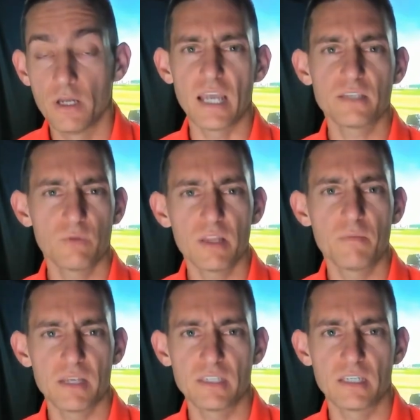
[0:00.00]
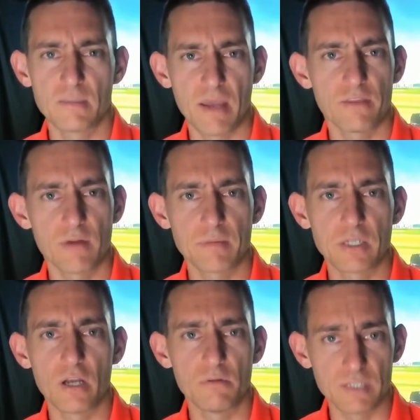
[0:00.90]
That's one of the best things about the
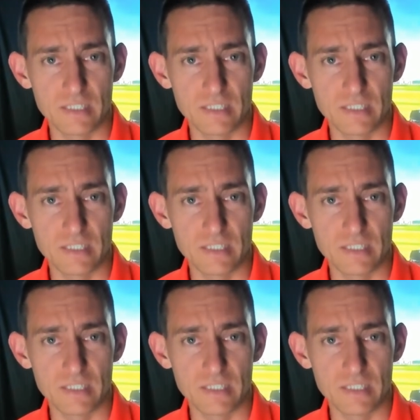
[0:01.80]
Rapsodo,